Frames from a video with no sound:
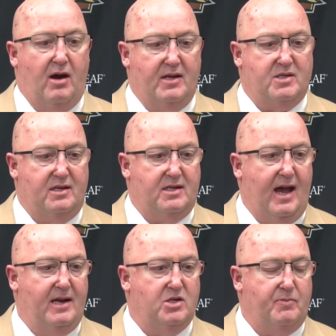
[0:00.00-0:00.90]
Artis and
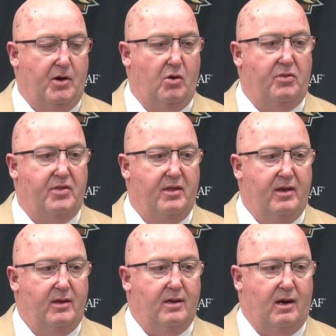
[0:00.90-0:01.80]
Titus both
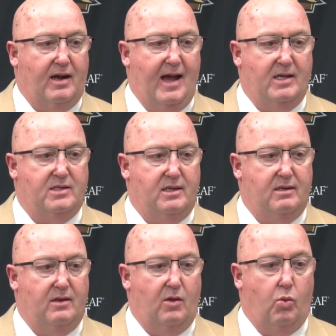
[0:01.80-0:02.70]
are guys
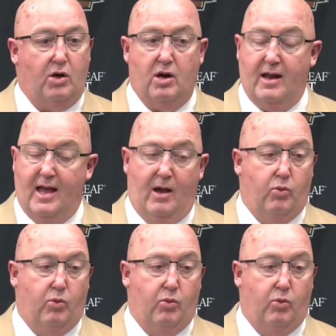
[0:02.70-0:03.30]
that work hard.